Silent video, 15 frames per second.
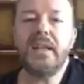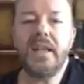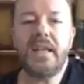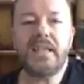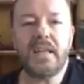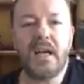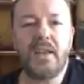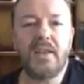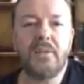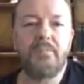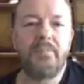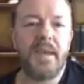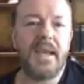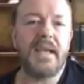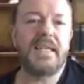
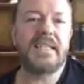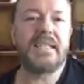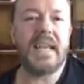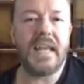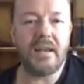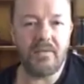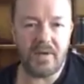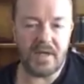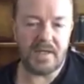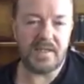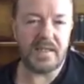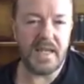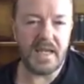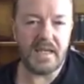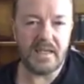I'm assuming these
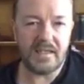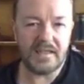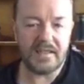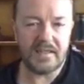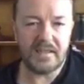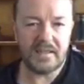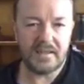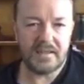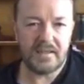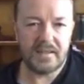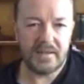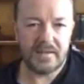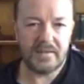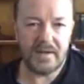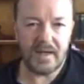aren't the big
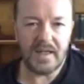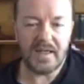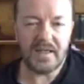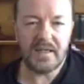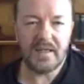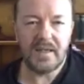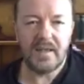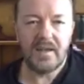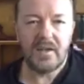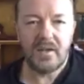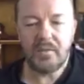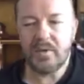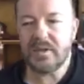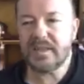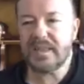serious things,
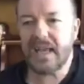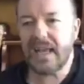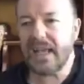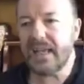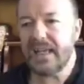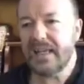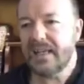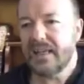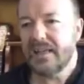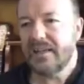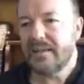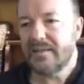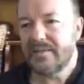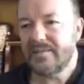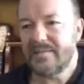right?
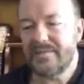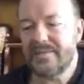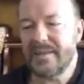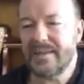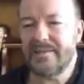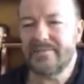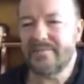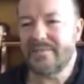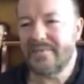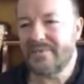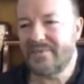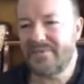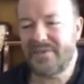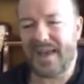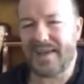You wouldn't
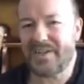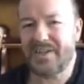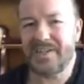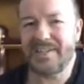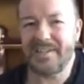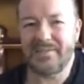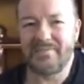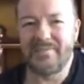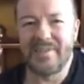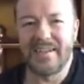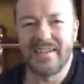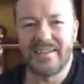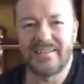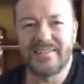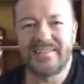say
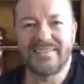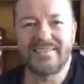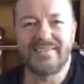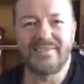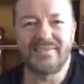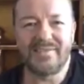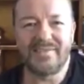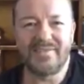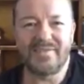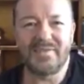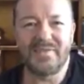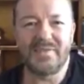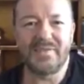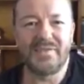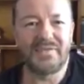
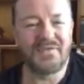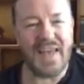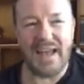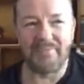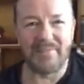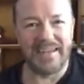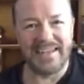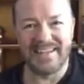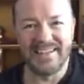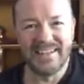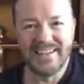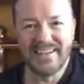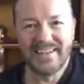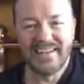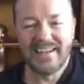fascism,
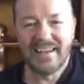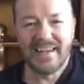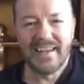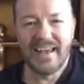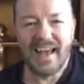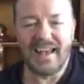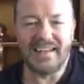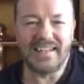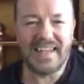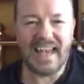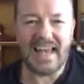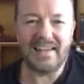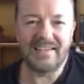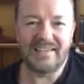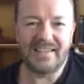
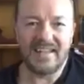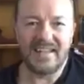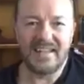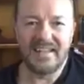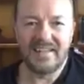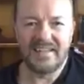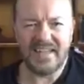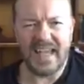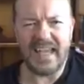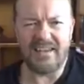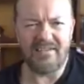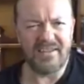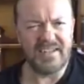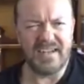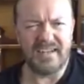famine,
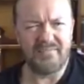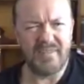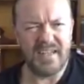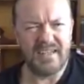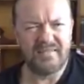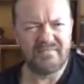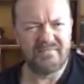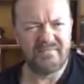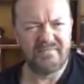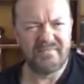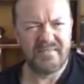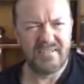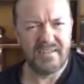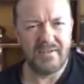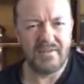and cancer.
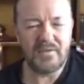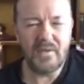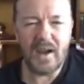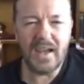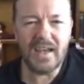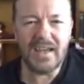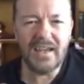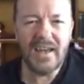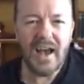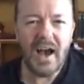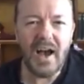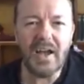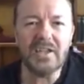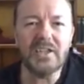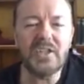They irritate me,
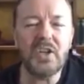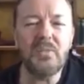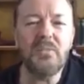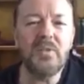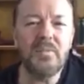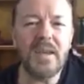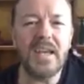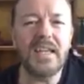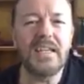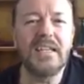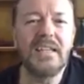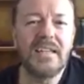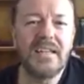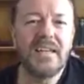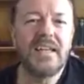right?
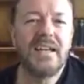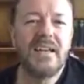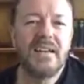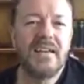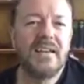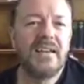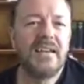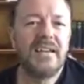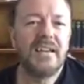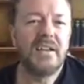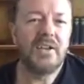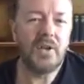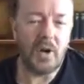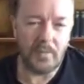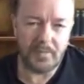I assume you
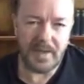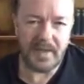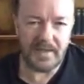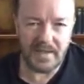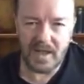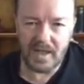mean